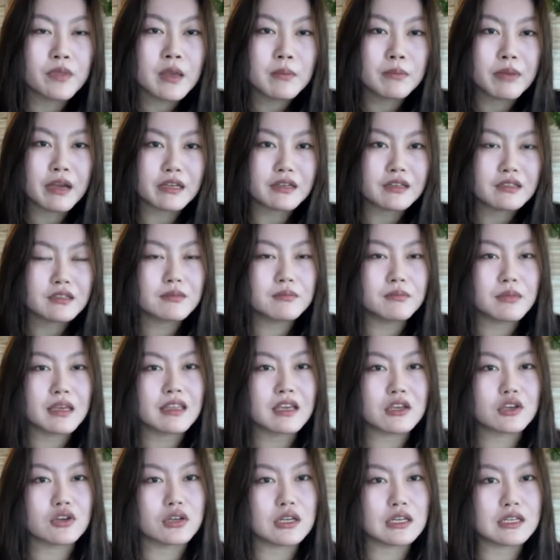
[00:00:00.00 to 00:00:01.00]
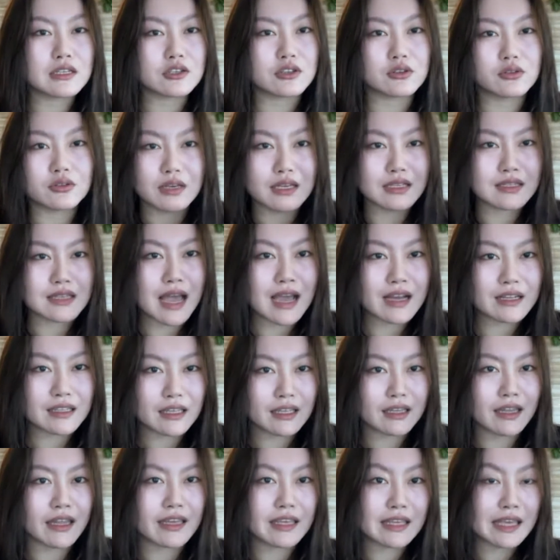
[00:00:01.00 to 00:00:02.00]
but it doesn't mean that you need to
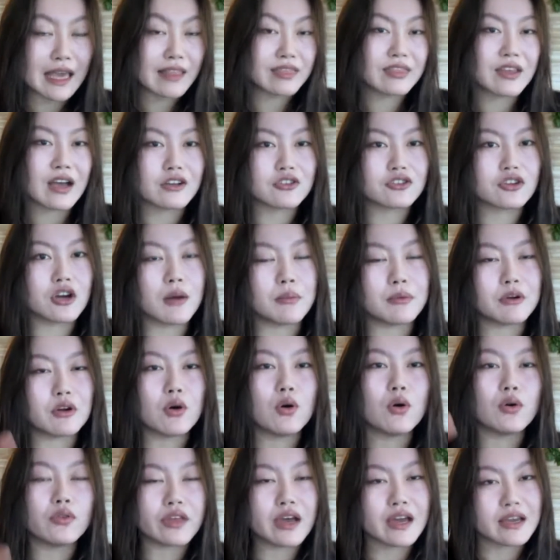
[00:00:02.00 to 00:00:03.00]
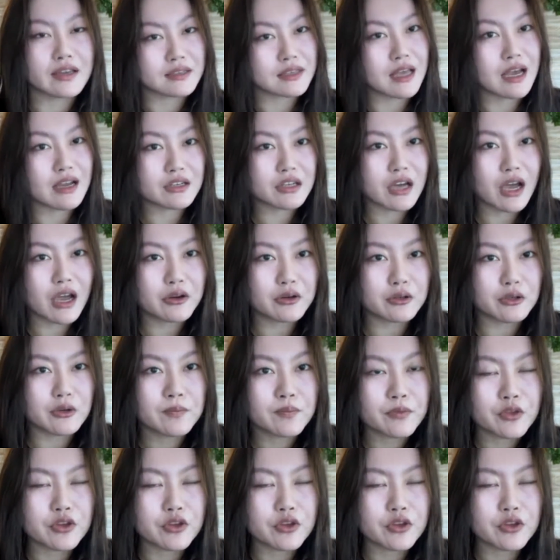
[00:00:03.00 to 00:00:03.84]
exactly like get that job and hold that exact title.